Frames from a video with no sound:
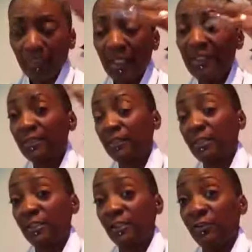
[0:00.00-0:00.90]
And it's a
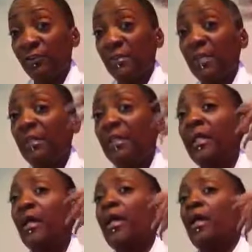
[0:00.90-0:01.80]
tradition in her family.
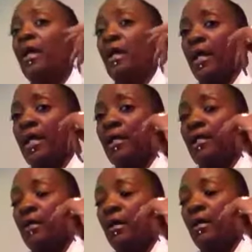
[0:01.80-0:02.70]

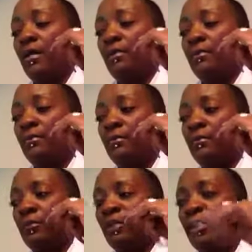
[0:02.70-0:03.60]
And
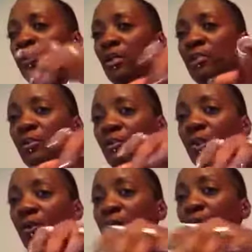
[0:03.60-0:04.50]
she starts her
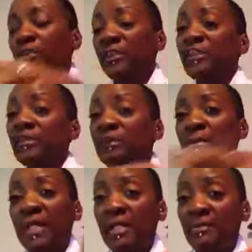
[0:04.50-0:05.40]
daughter out. Since she was a
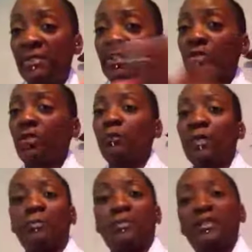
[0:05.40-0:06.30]
baby, she started
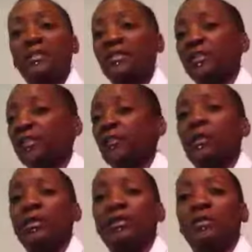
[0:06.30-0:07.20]
wearing bracelets, and she
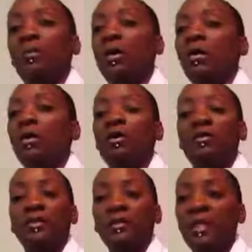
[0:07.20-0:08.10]
wears them all
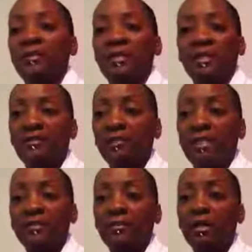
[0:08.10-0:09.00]
the time. She never
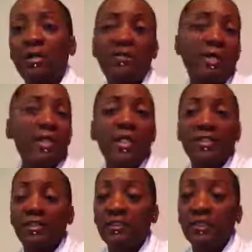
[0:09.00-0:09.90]
takes them off.
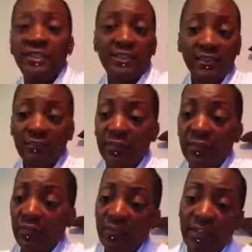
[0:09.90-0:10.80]
She says she doesn't even know
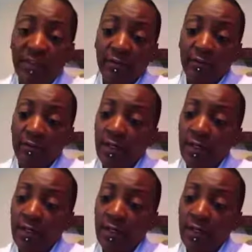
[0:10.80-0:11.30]
they're there.